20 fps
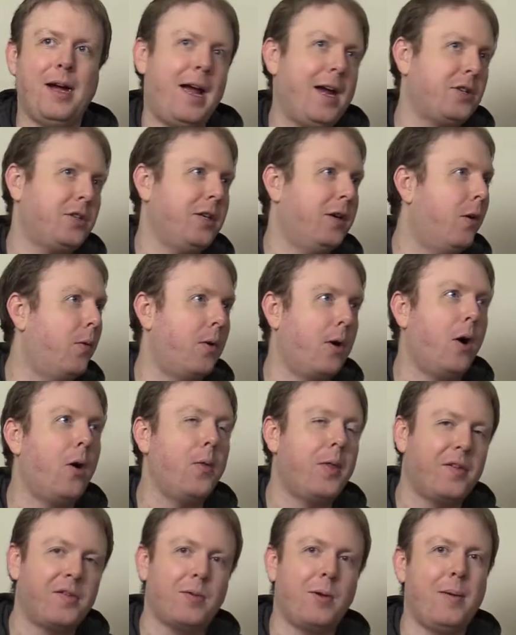I actually own all
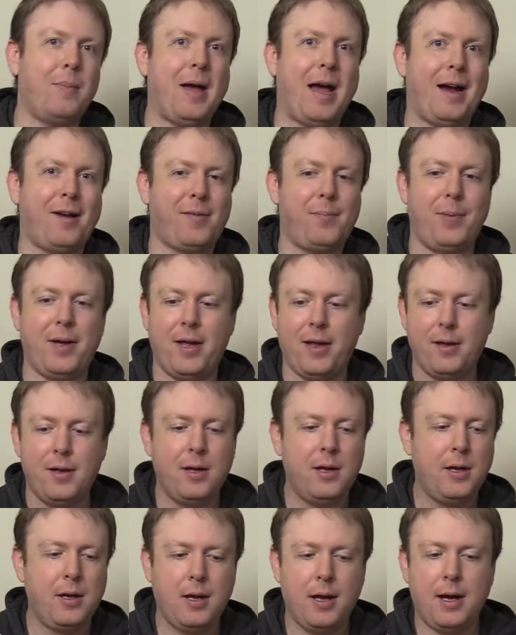the story packs, but
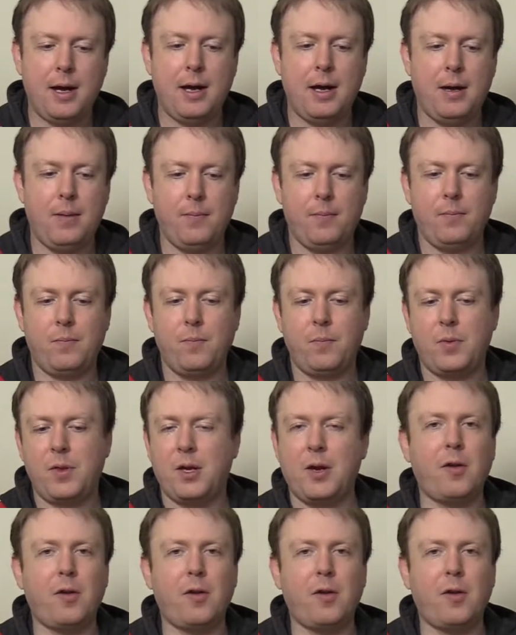the